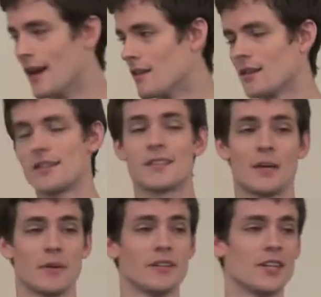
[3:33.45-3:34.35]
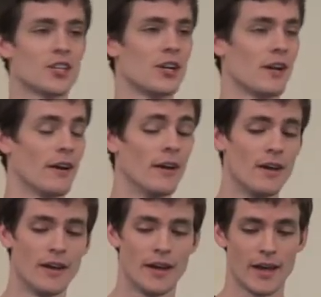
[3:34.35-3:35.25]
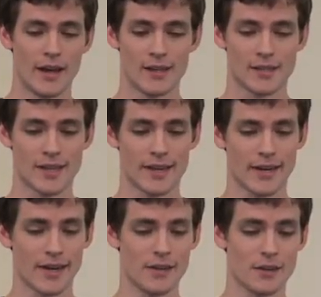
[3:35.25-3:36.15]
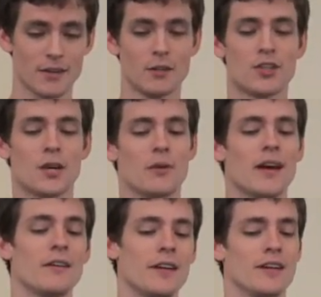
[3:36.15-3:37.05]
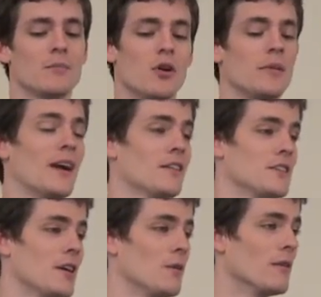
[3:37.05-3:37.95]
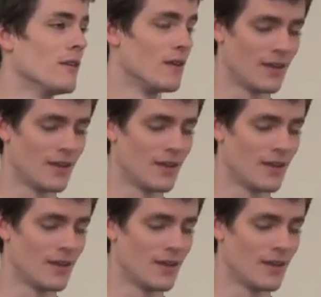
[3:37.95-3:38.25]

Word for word: I looked this up in a dictionary, and it said, uh, you can do shit without needing to pull me out of the zone.